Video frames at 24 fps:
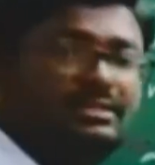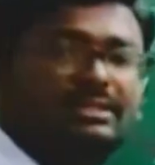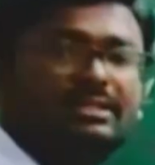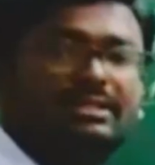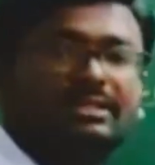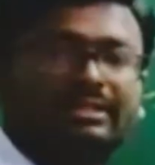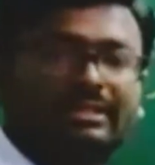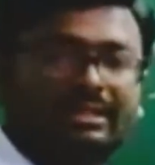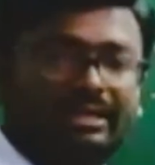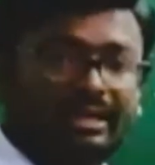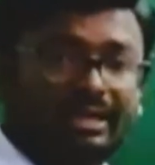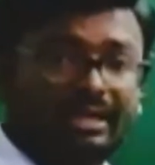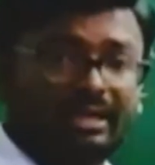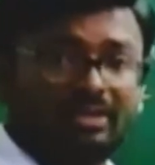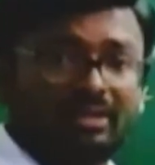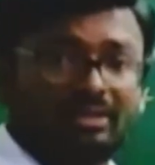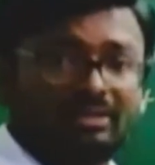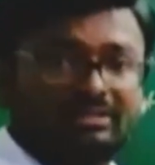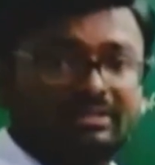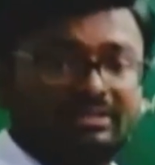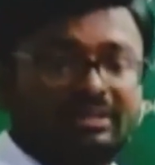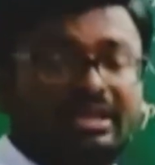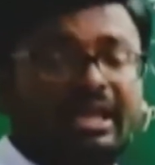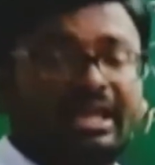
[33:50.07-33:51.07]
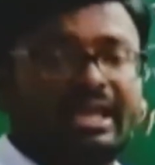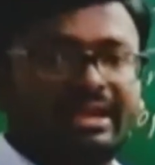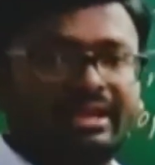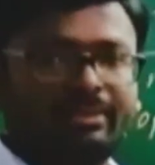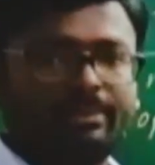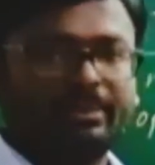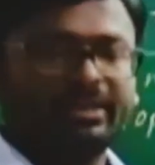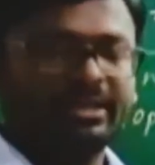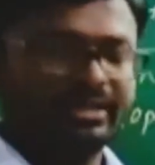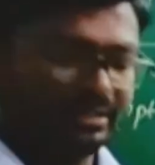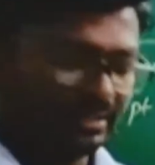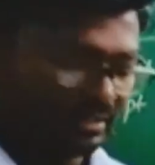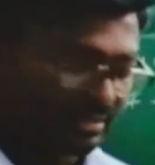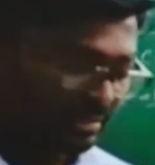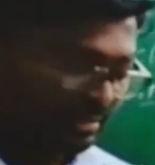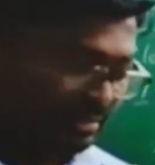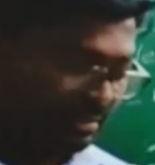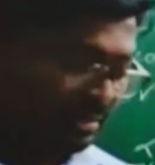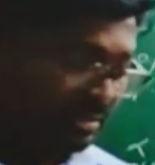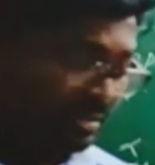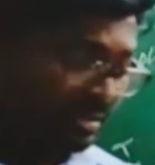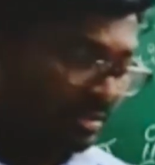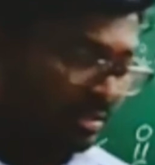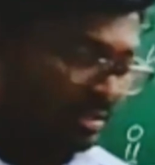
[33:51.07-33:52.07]
the right answer. I repeat.
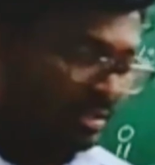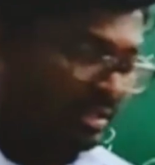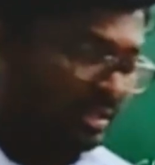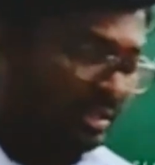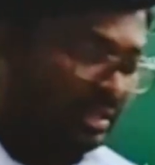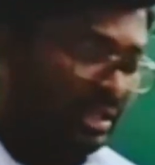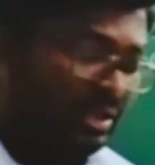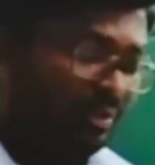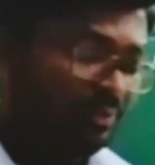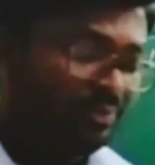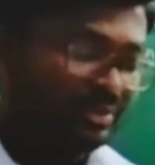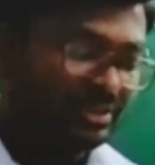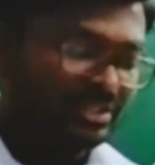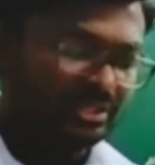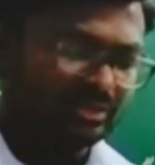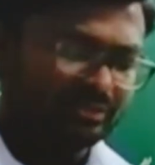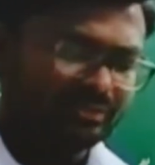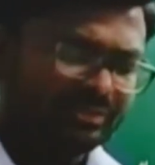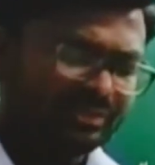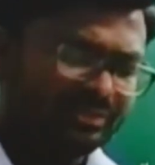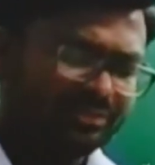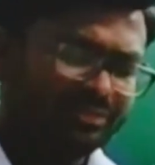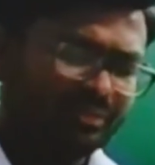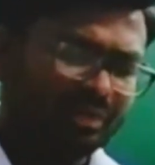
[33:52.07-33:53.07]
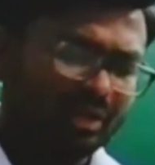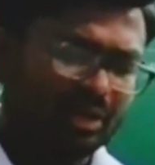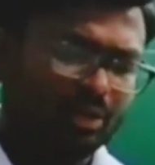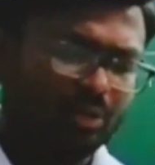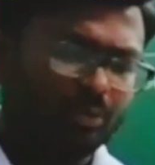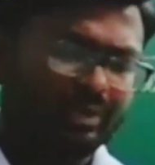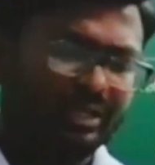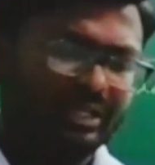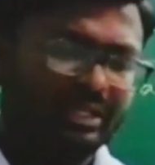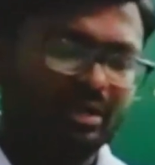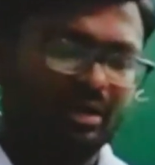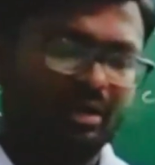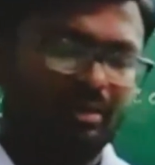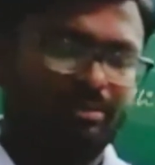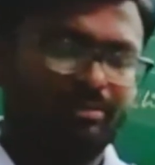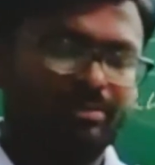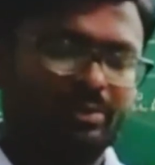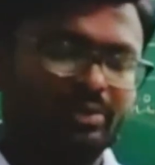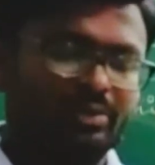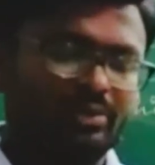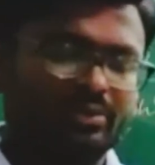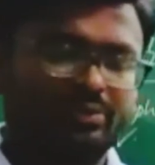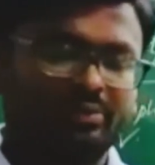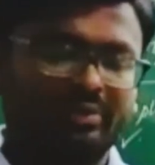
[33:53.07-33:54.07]
Which of the following
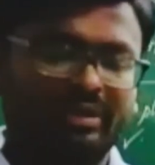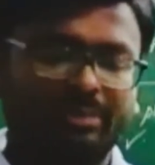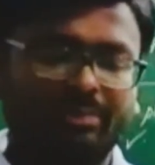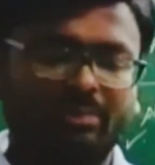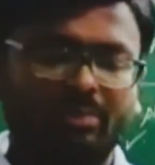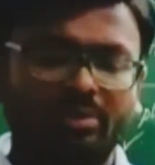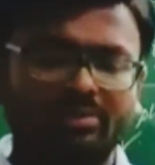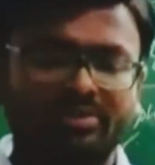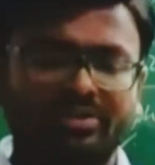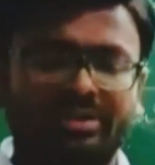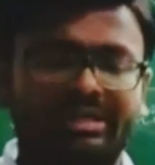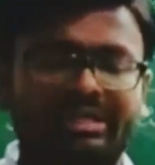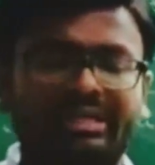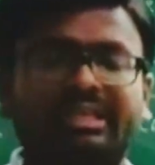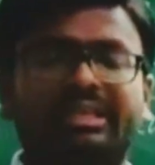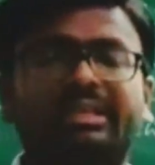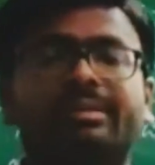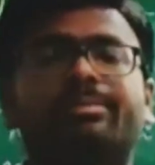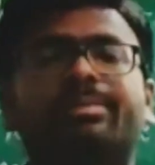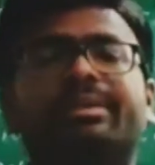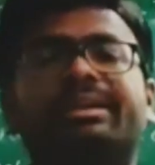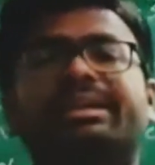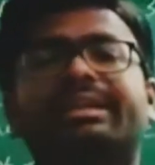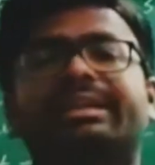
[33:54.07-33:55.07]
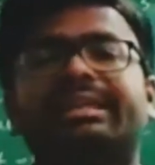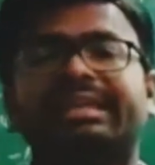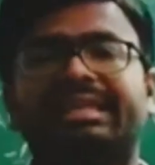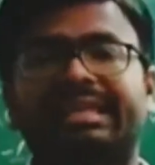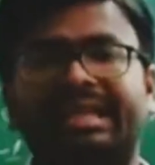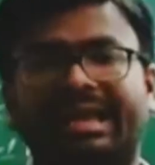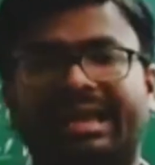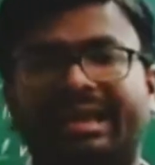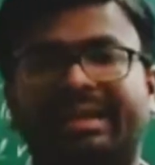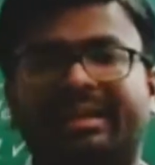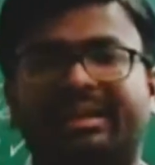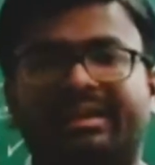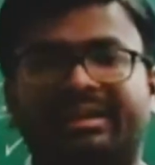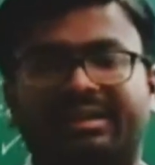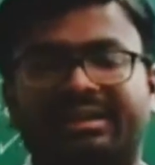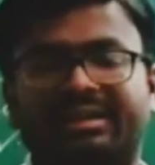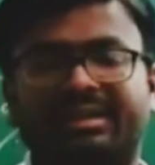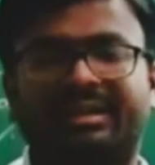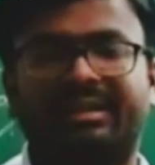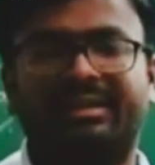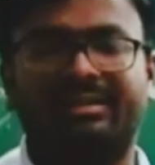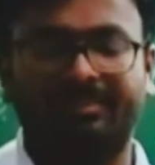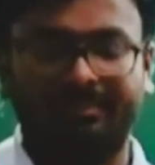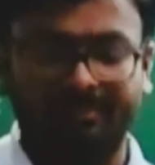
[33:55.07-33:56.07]
compounds will most readily be
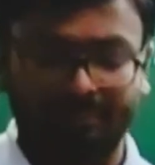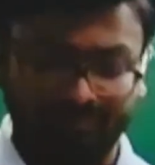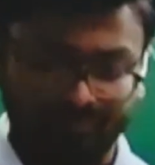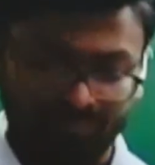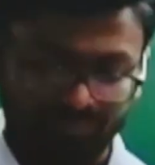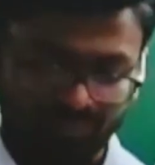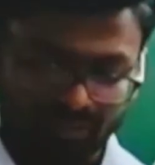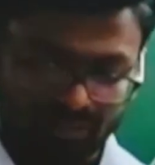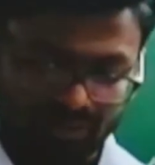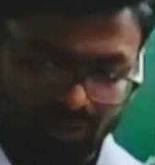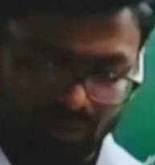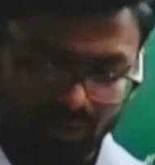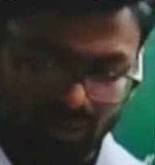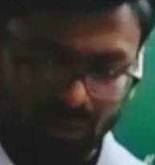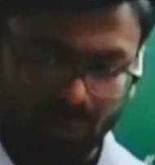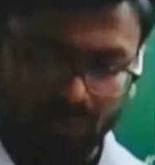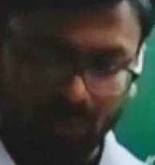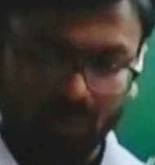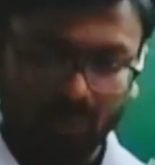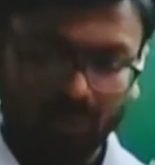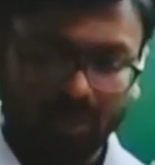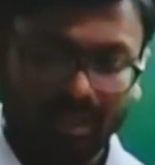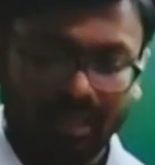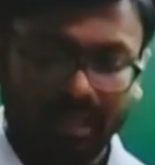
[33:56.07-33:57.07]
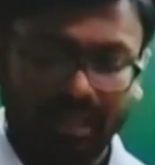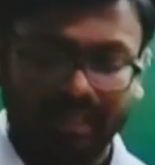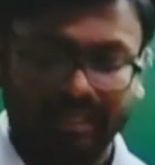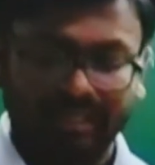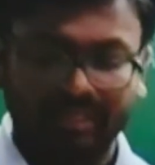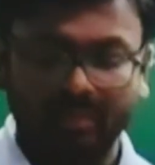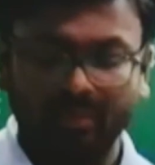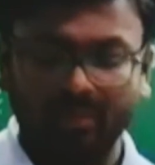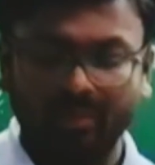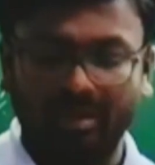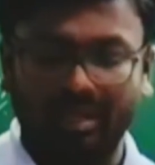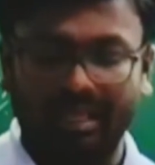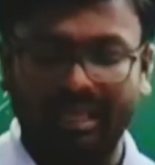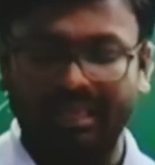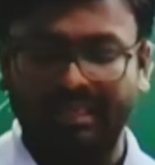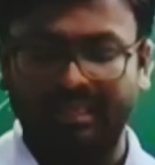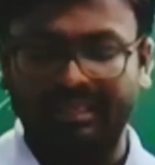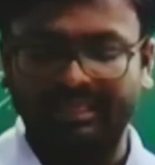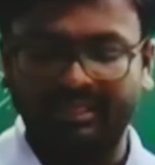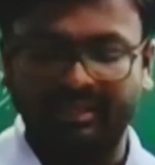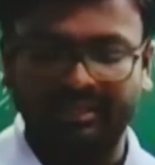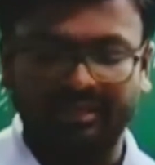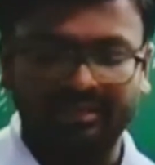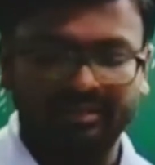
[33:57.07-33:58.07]
dehydrated to give
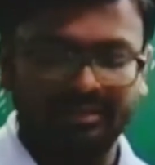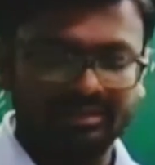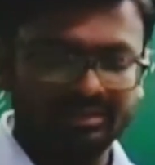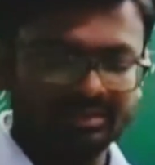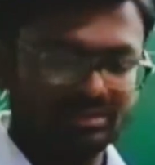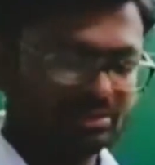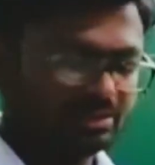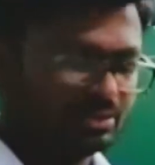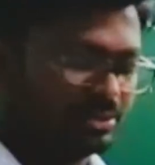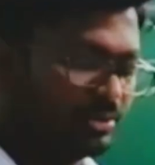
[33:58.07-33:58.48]
alkene? So